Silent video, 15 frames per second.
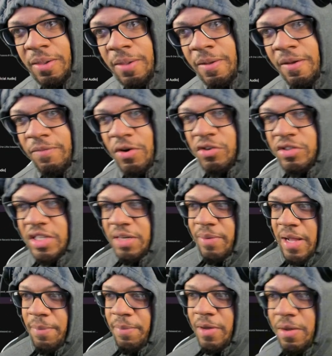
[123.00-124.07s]
First thing to
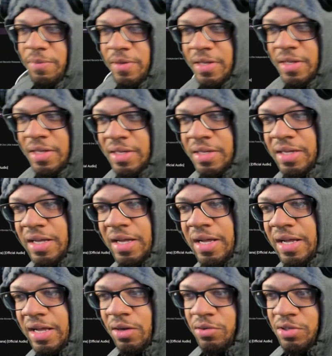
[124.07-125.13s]
pop up.
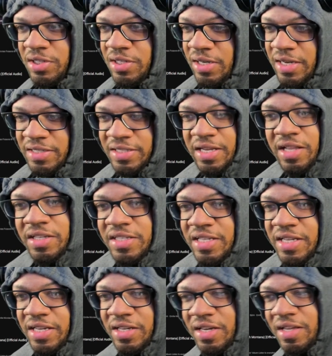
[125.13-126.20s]
Oh, shit. I said under
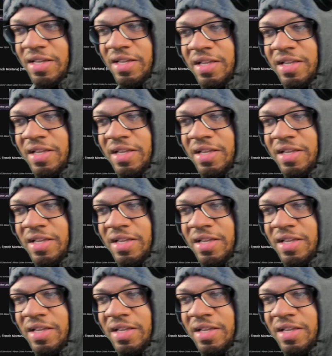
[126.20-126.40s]
10, didn't I?